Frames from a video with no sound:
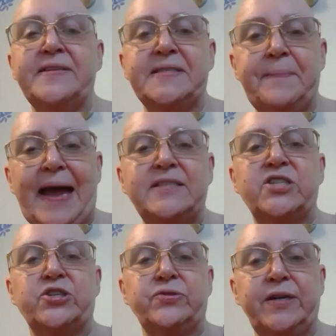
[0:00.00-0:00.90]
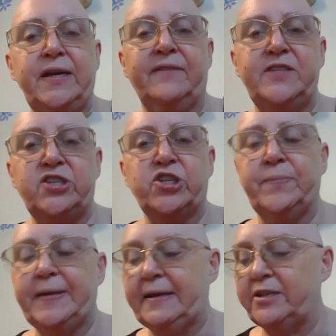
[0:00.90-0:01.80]
this mastery of
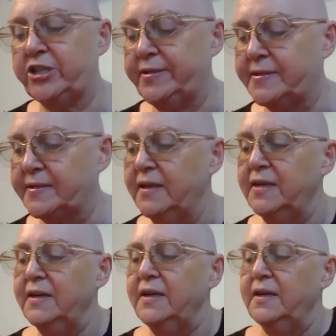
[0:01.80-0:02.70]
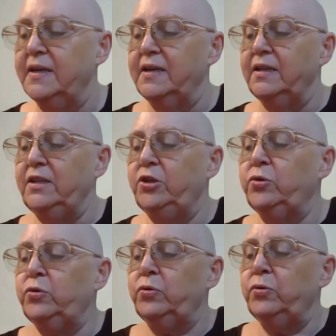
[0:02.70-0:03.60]
determinations.
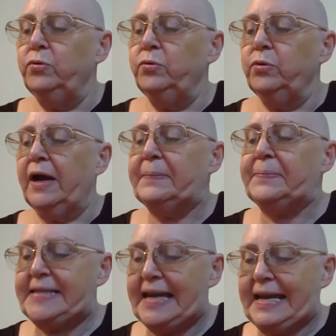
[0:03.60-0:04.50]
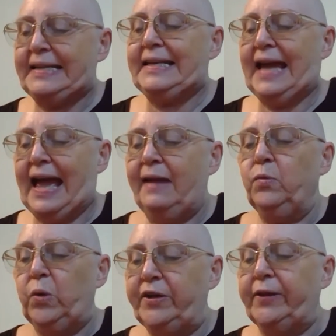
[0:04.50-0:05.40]
You obtain at
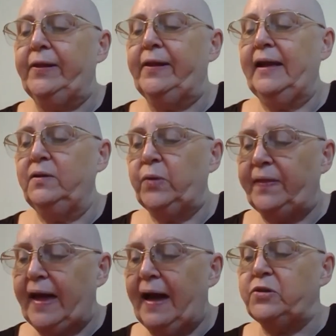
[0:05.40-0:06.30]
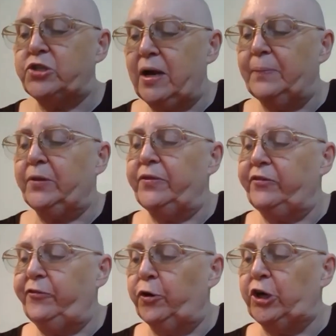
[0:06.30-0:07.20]
will and without trouble the
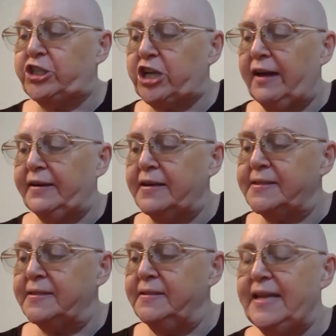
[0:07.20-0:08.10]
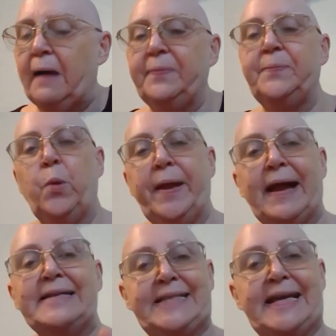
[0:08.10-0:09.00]
four jhanas. Now, when
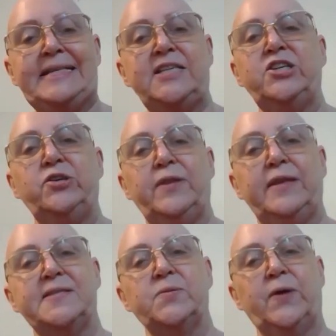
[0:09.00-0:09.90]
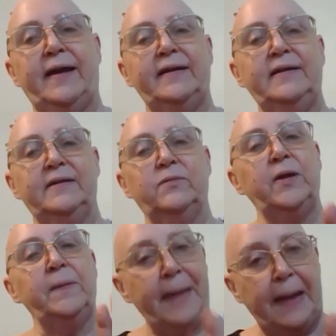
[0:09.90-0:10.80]
I say to you this way,
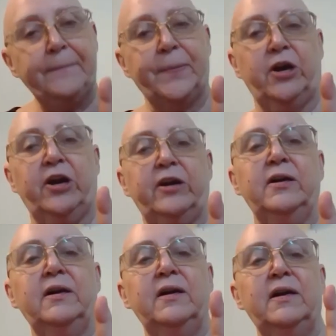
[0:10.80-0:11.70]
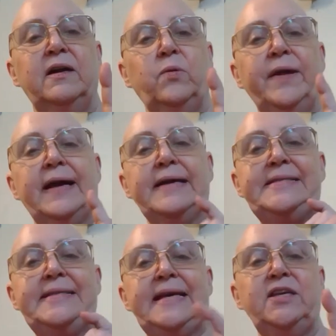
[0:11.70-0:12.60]
remember, when I
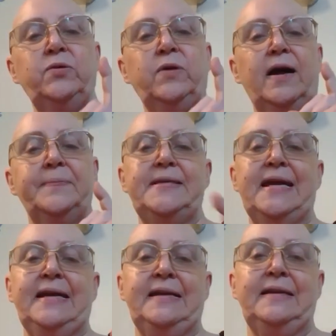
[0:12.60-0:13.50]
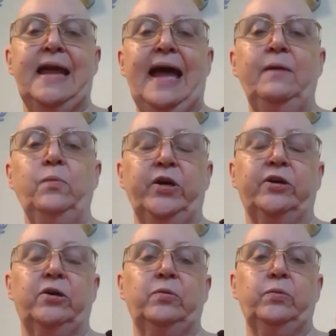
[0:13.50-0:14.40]
say you obtain at
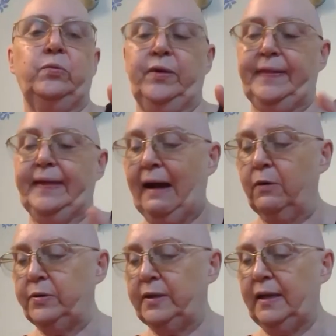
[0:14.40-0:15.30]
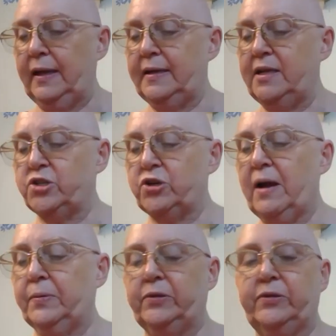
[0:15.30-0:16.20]
will without any
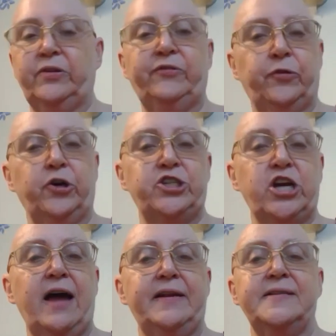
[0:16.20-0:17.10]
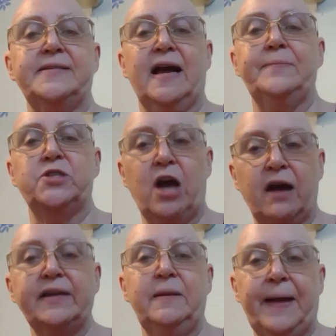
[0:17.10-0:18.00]
trouble the four jhanas, I'm
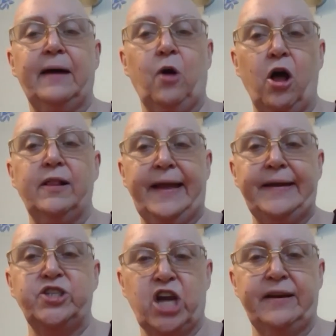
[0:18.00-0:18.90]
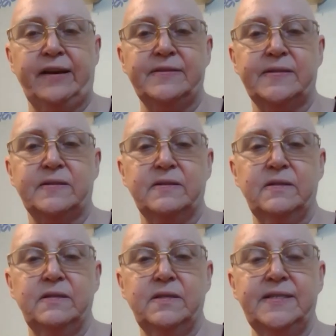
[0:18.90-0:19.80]
talking about all eight jhanas.
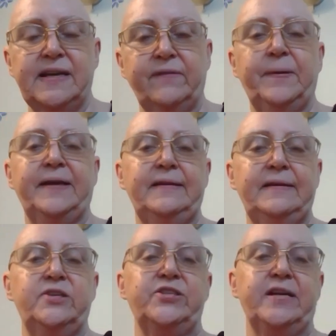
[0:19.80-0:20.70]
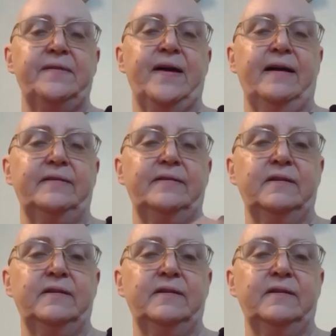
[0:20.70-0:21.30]
Does everybody understand that?